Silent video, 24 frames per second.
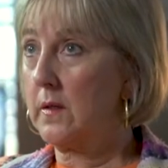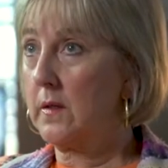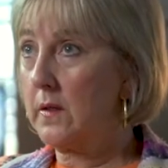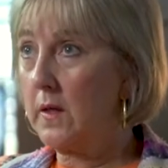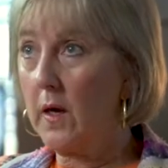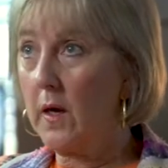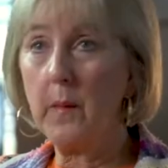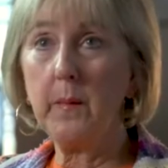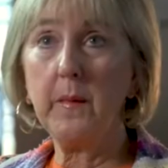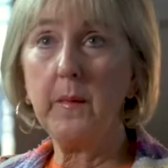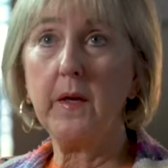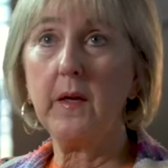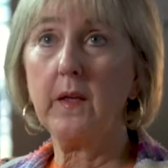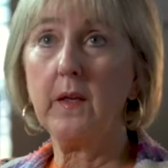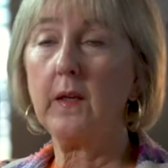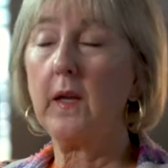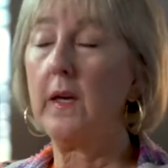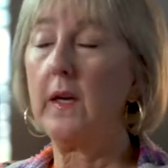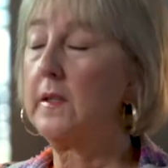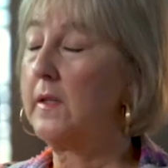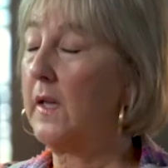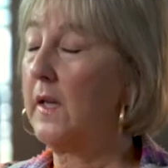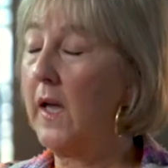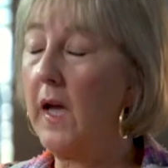come in
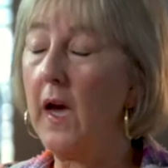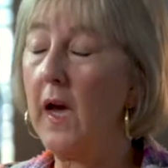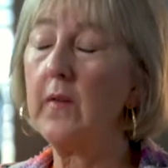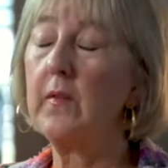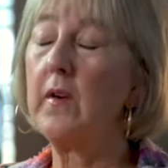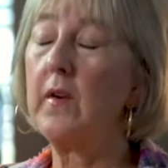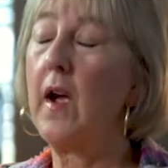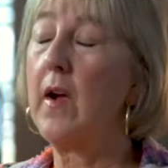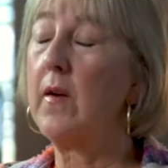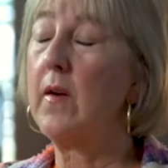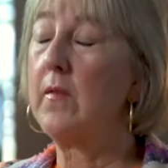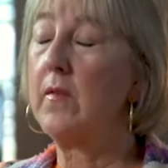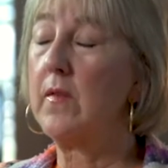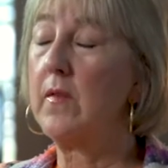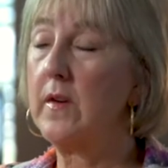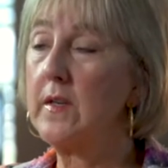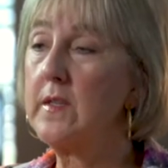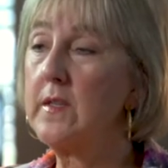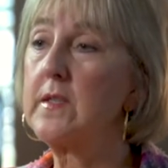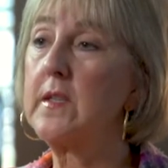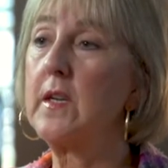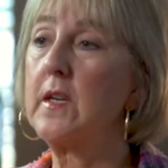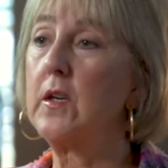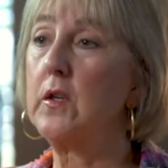like they have every
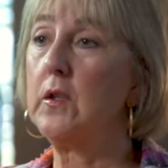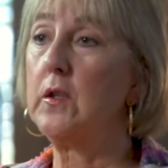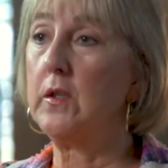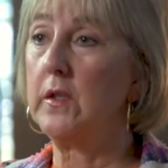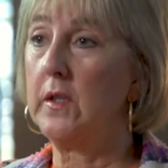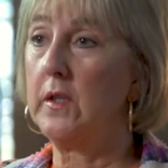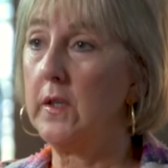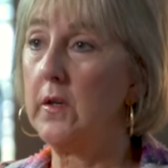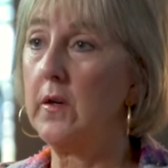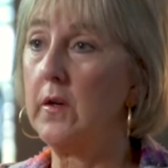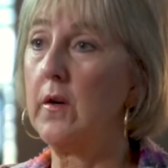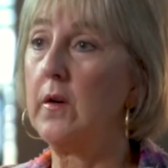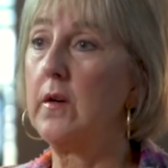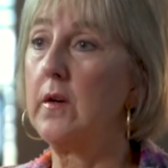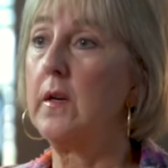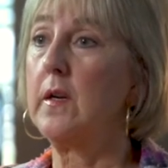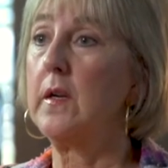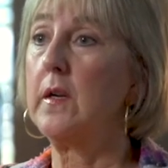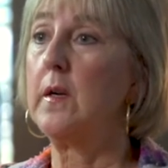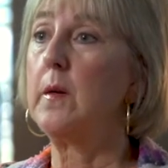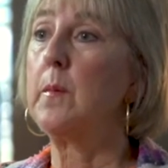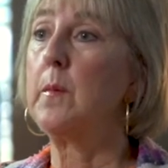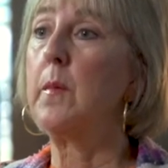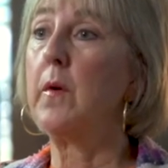single year
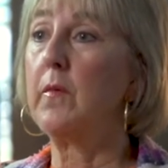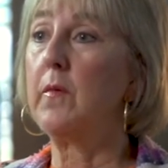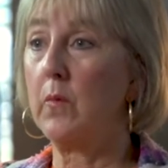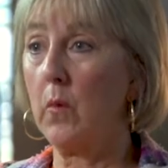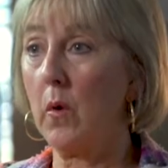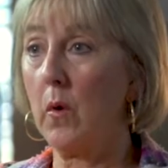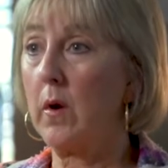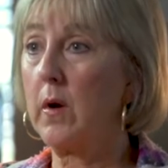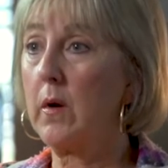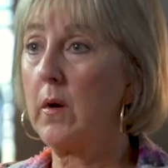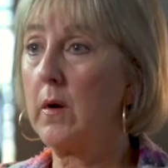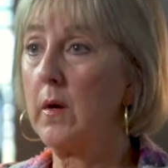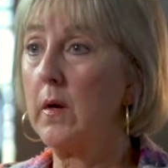before.